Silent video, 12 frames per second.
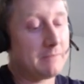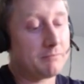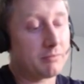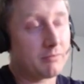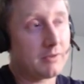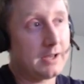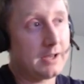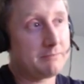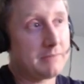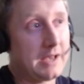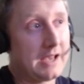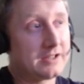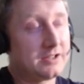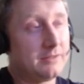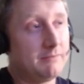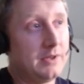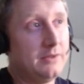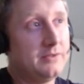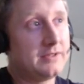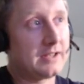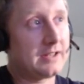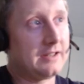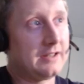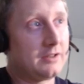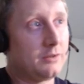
brought back to music.